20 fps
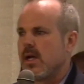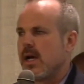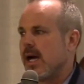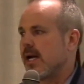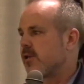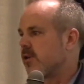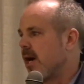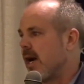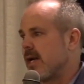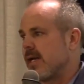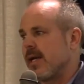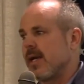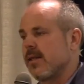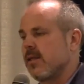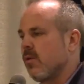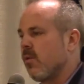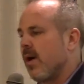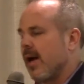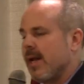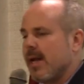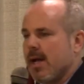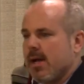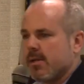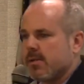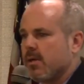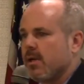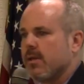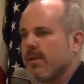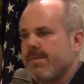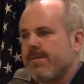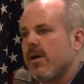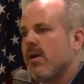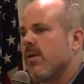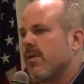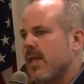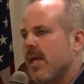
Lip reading: I tried to get the White House on the phone.